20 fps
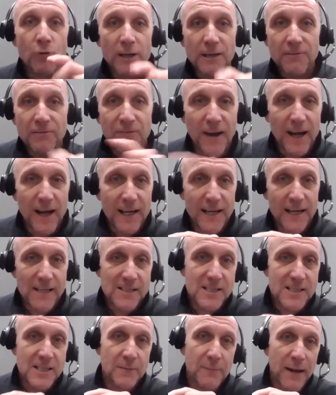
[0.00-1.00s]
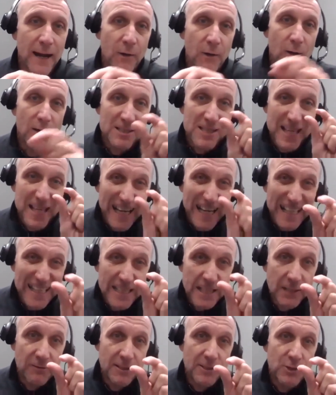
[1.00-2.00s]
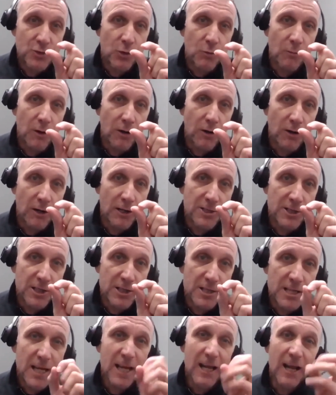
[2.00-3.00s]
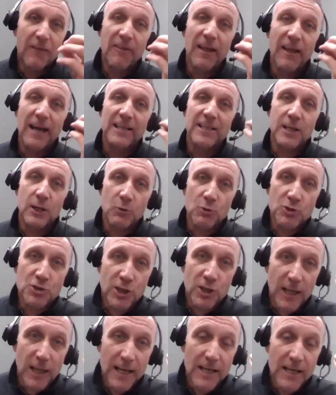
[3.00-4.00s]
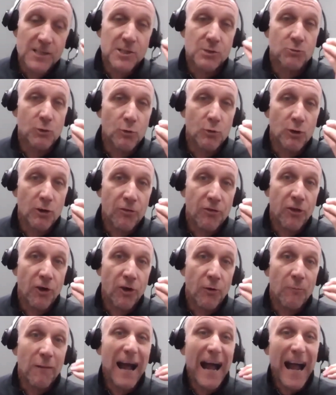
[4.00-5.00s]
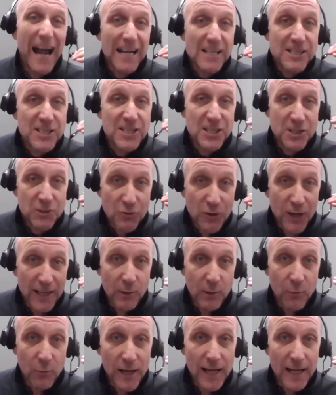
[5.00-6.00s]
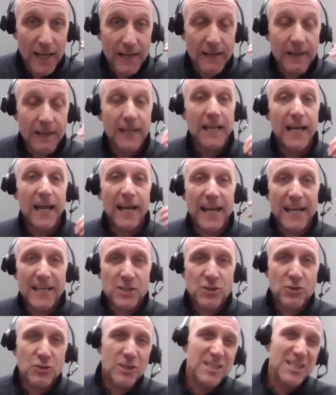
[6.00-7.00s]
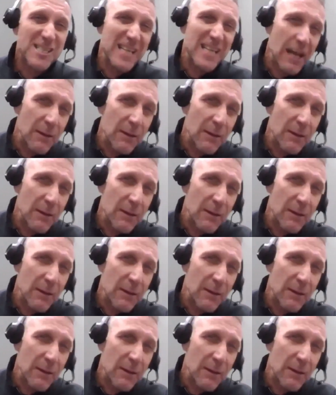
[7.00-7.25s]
and refinance them out as individual mortgages. And that usually, as a rule of thumb, adds straight away an extra